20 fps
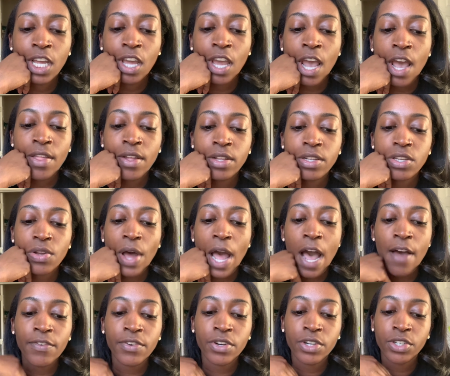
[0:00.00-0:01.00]
then so
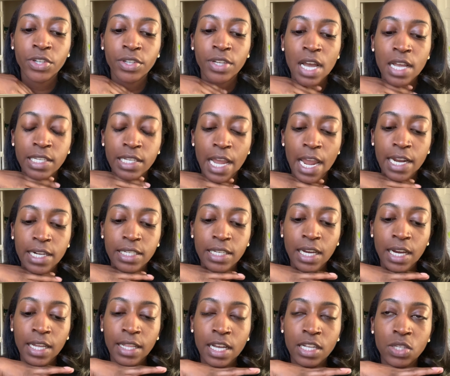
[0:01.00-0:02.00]
after
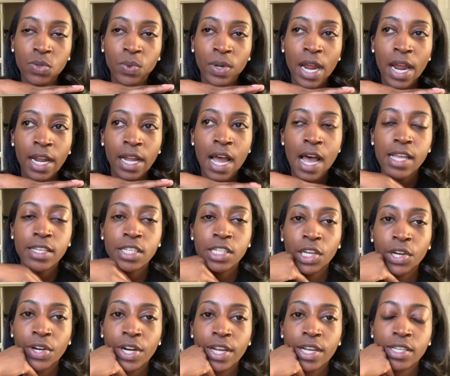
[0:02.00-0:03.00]
2018, that's when I got
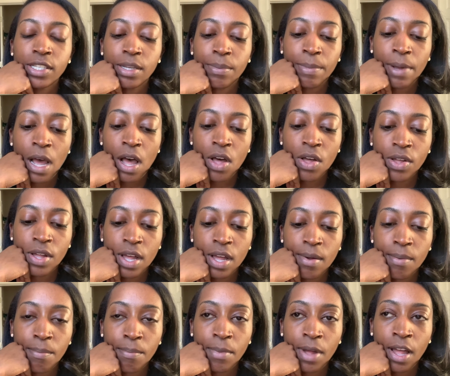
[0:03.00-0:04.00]
serious about
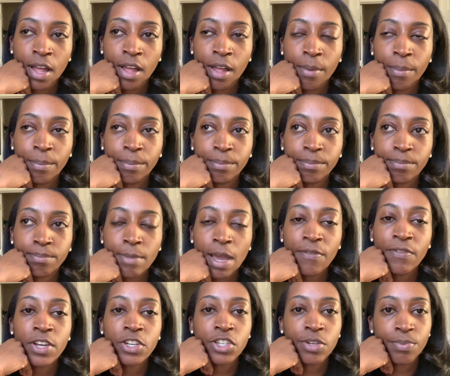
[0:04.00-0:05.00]
my
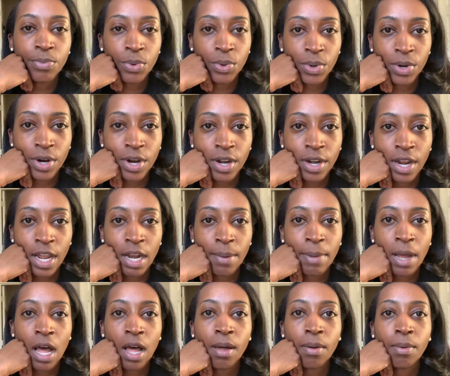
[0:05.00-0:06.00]
vision board and
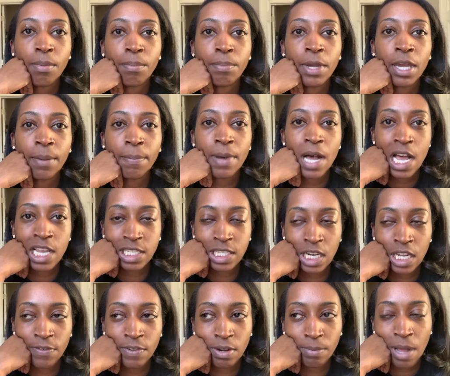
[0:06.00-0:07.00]
about being
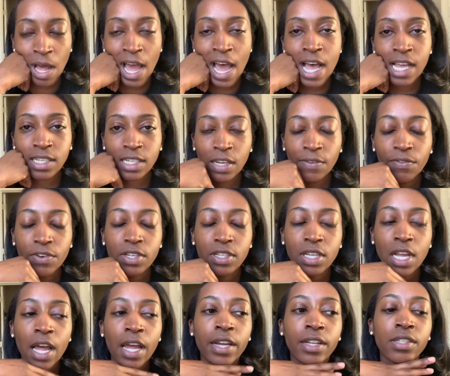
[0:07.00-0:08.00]
positive and about asking for
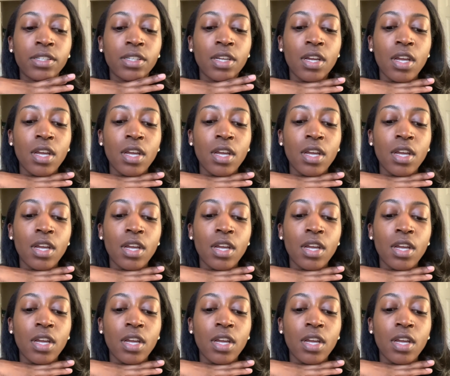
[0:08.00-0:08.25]
signs.